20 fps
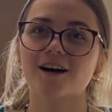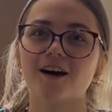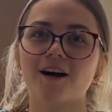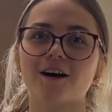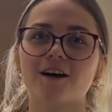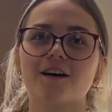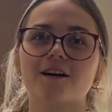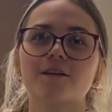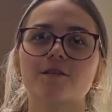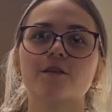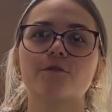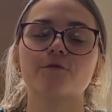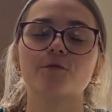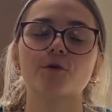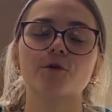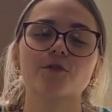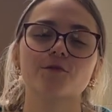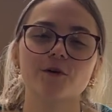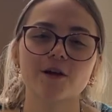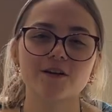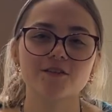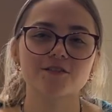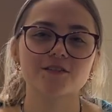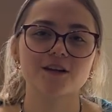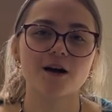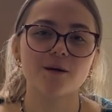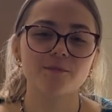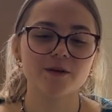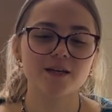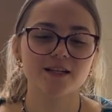Uh, the fourth graders
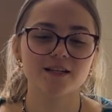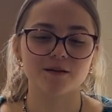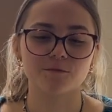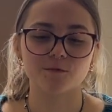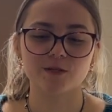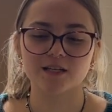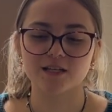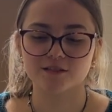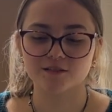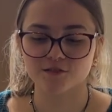come in and we get